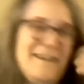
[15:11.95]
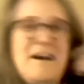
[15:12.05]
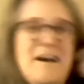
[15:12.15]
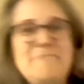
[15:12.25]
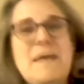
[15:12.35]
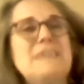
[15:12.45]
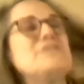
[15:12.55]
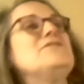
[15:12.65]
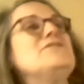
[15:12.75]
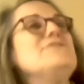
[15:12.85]
I
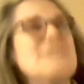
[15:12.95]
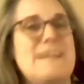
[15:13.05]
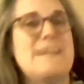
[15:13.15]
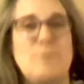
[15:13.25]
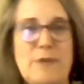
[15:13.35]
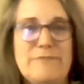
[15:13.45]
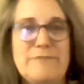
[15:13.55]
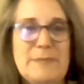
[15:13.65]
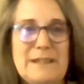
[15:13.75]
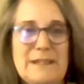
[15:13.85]
managed to step away
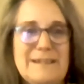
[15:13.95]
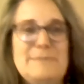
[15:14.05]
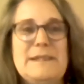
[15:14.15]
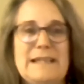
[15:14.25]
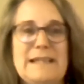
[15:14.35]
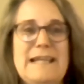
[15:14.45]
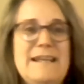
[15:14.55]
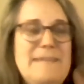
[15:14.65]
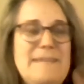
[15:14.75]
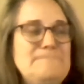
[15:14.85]
from it a little bit
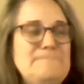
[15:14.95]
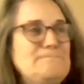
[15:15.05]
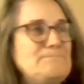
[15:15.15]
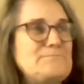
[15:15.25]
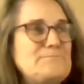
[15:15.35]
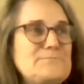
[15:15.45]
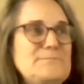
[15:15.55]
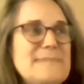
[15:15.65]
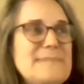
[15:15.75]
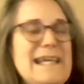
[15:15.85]
lately,
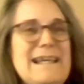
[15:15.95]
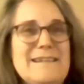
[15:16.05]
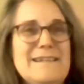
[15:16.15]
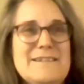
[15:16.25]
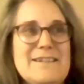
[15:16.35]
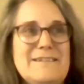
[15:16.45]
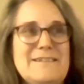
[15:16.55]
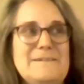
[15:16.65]
and uh,